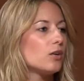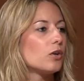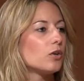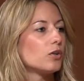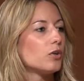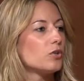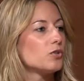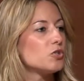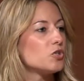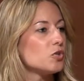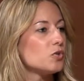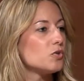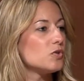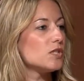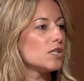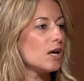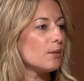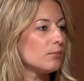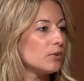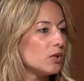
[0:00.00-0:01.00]
or go to
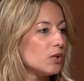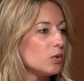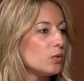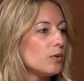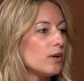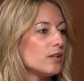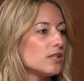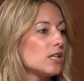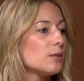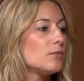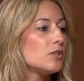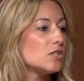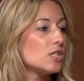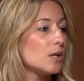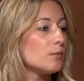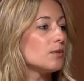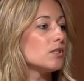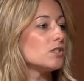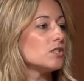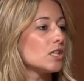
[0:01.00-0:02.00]

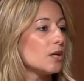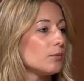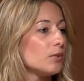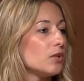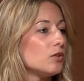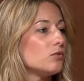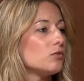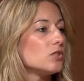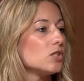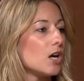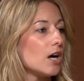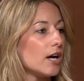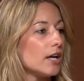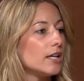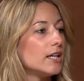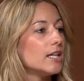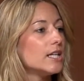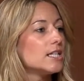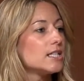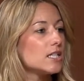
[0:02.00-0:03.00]

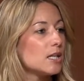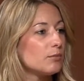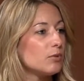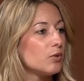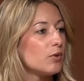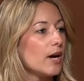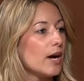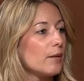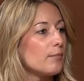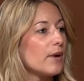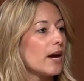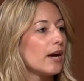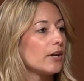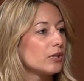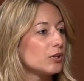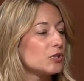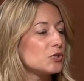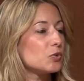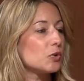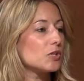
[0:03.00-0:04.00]

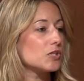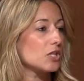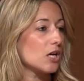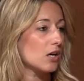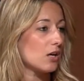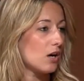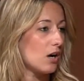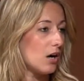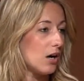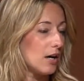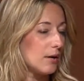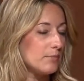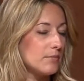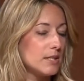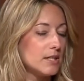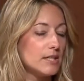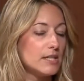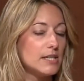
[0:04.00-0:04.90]
www.wmatyourdoor.com.